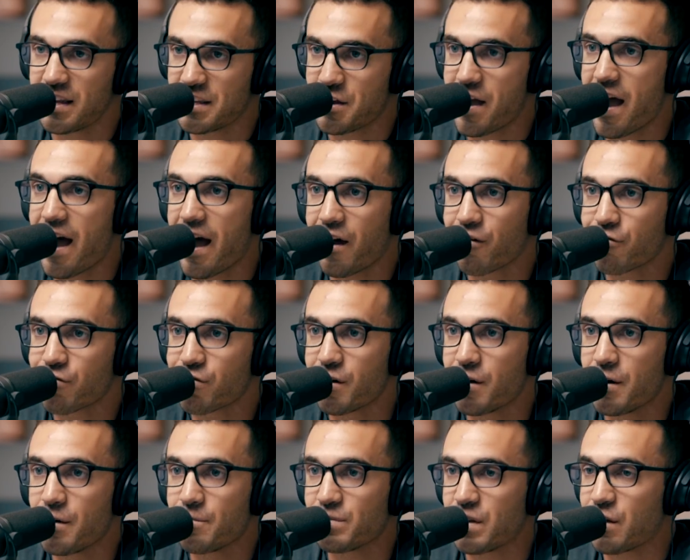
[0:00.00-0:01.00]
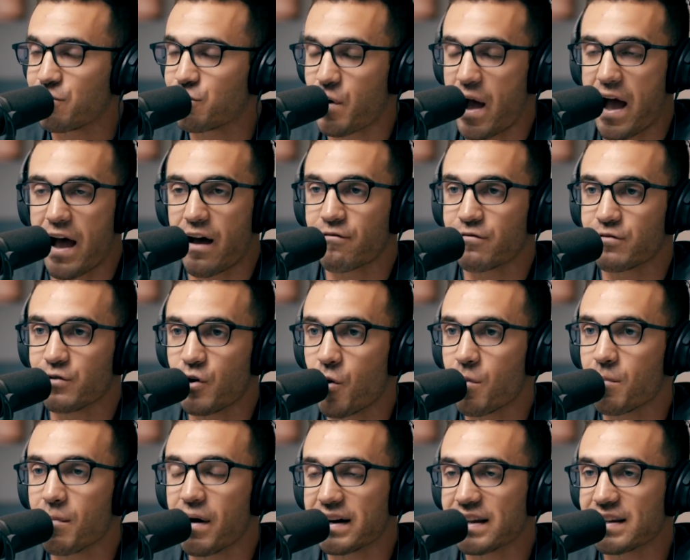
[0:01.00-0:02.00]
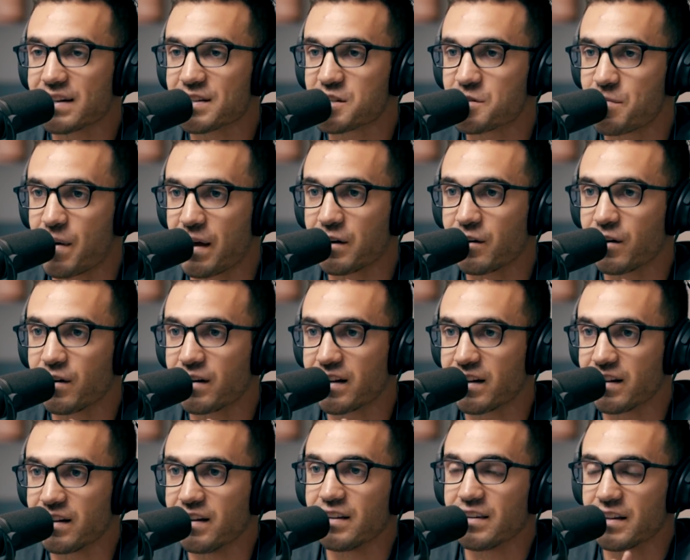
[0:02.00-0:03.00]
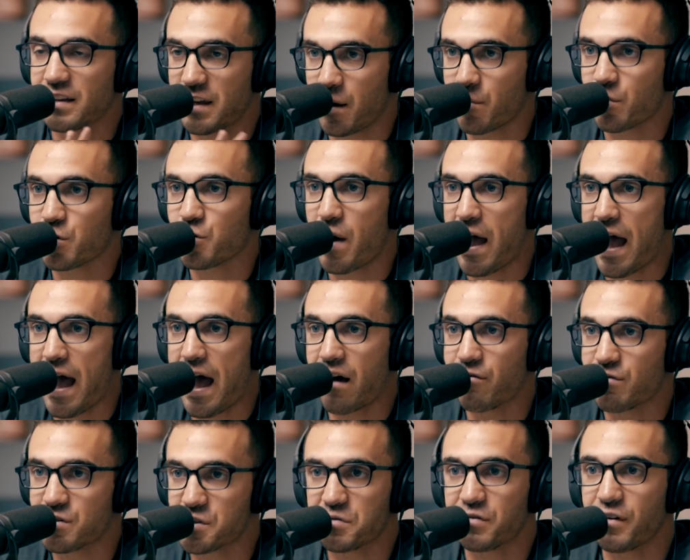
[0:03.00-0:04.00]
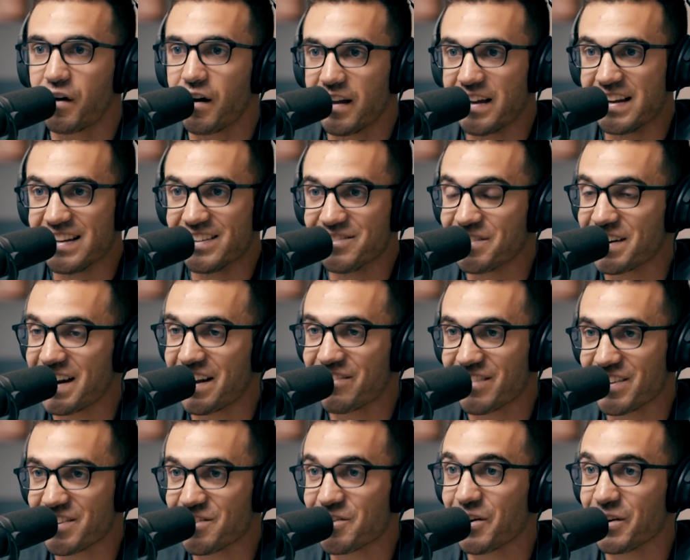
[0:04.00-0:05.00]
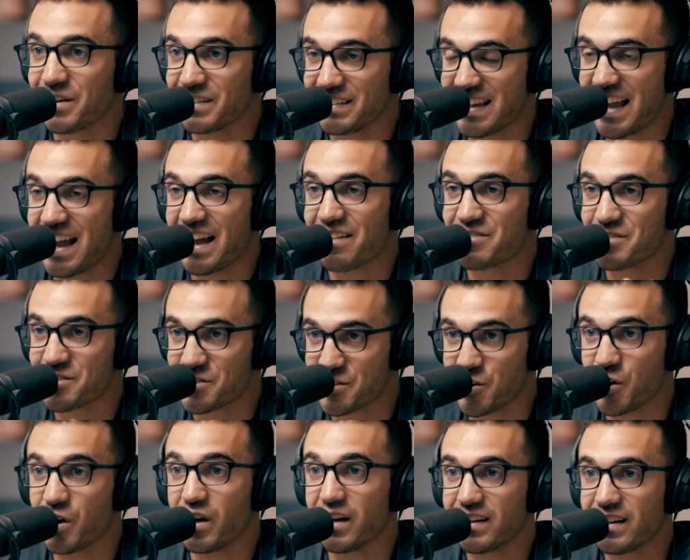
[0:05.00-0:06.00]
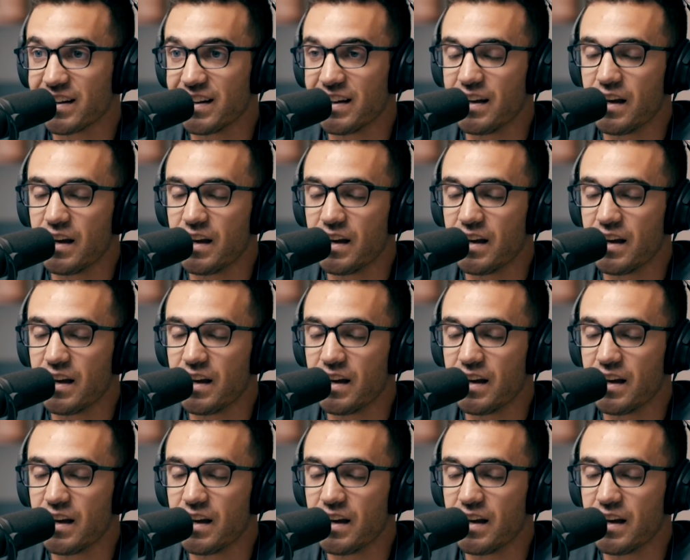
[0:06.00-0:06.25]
that you have. Yeah. If you have no money to spend on it, the camera you have is fine. Whatever yeah. you currently have is good.